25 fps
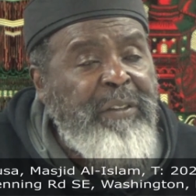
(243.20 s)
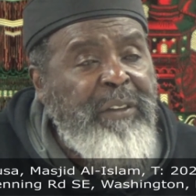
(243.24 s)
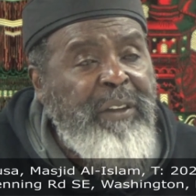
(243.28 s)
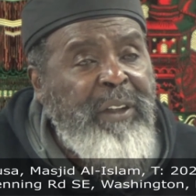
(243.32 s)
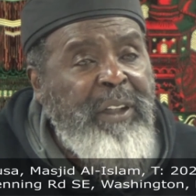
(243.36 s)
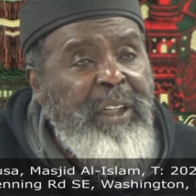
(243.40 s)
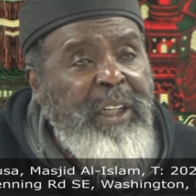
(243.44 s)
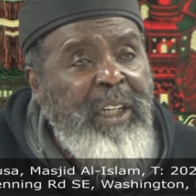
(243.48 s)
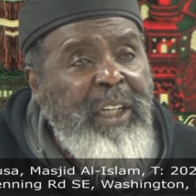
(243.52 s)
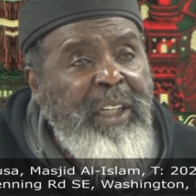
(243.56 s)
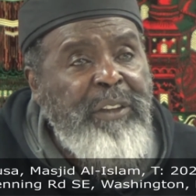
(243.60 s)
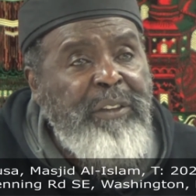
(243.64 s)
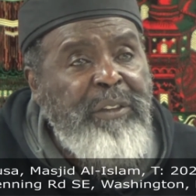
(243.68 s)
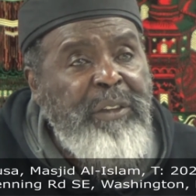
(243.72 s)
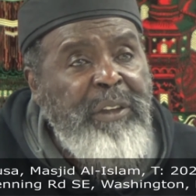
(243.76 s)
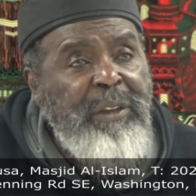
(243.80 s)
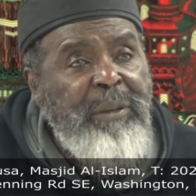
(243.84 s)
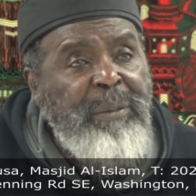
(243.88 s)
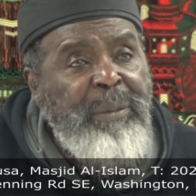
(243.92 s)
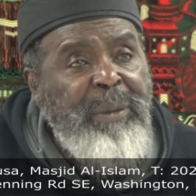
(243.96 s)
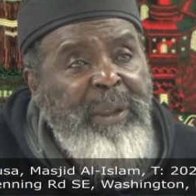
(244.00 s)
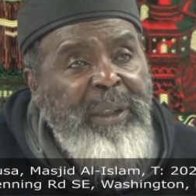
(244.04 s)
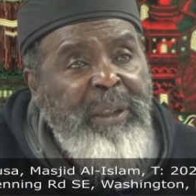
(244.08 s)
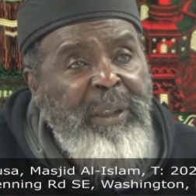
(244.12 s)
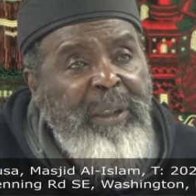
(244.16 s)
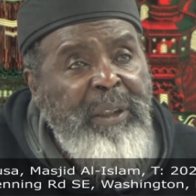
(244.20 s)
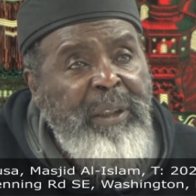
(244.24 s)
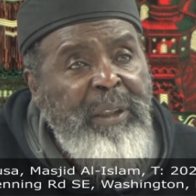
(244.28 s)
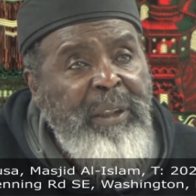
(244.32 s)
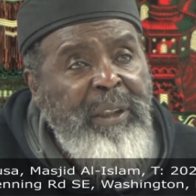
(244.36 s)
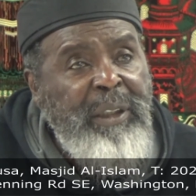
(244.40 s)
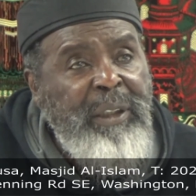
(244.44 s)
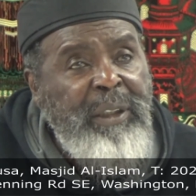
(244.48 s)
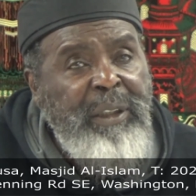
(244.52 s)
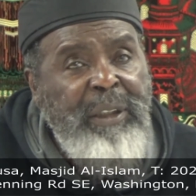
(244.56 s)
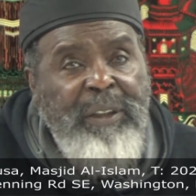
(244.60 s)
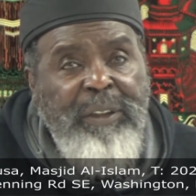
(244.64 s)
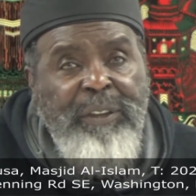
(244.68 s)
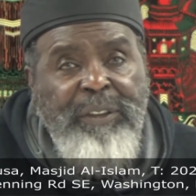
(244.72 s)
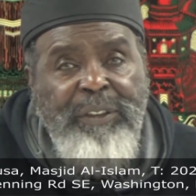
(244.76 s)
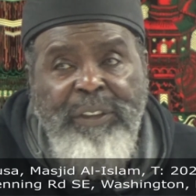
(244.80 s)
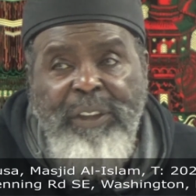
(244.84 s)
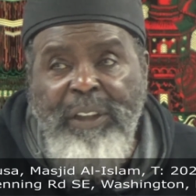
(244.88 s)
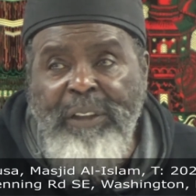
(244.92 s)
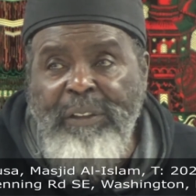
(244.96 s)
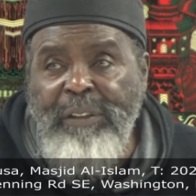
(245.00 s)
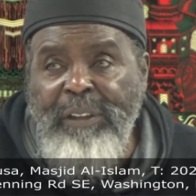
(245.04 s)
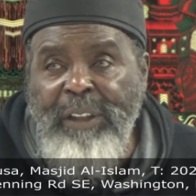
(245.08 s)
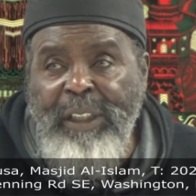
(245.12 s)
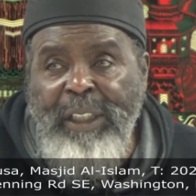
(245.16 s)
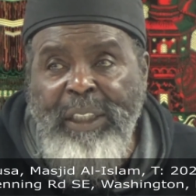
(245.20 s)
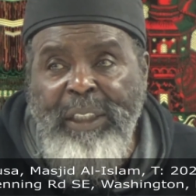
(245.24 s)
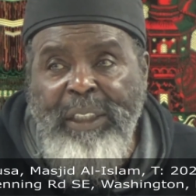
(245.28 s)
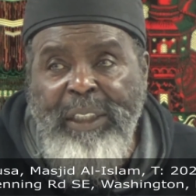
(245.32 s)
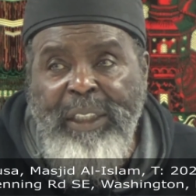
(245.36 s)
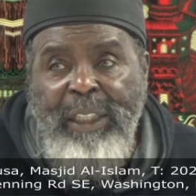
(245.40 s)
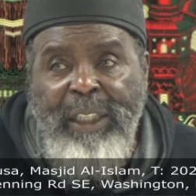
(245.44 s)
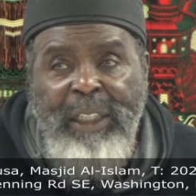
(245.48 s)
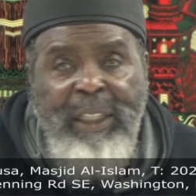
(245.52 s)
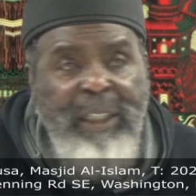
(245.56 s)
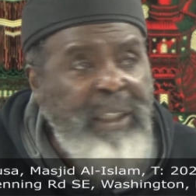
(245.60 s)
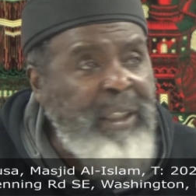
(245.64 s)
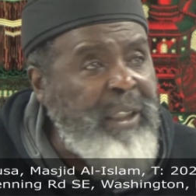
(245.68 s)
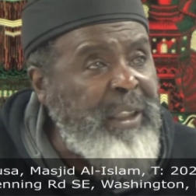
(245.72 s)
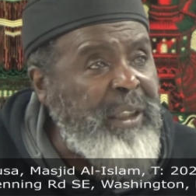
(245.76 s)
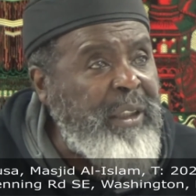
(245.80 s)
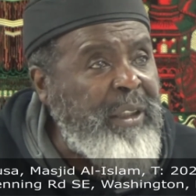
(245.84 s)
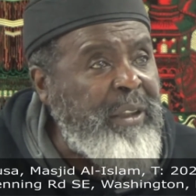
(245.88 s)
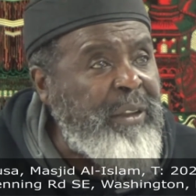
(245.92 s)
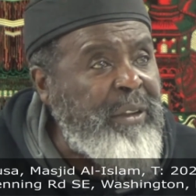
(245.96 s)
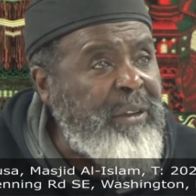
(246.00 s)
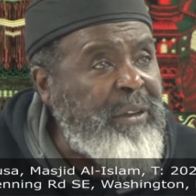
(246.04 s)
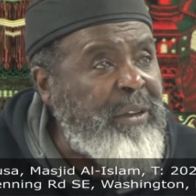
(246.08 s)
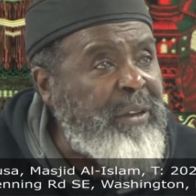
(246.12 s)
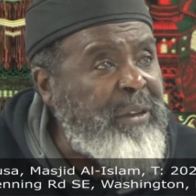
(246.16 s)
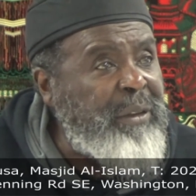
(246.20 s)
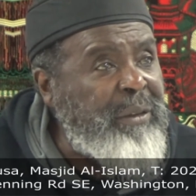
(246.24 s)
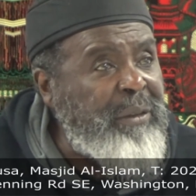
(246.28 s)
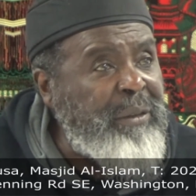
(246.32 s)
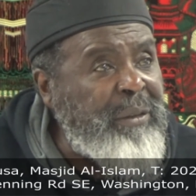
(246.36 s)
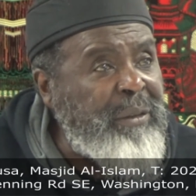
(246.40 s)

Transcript: for electric bill and stuff like that, you know,